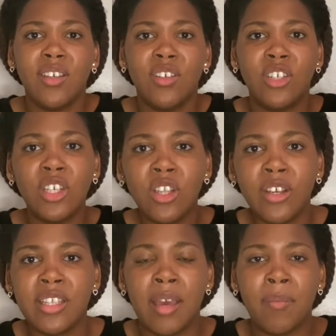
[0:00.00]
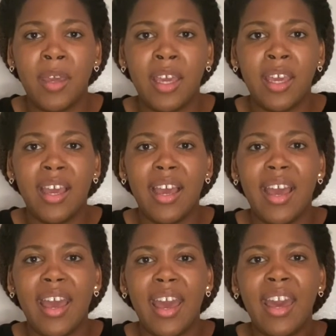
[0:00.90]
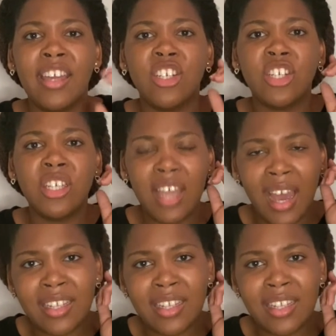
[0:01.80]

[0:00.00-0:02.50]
She looked at me, and she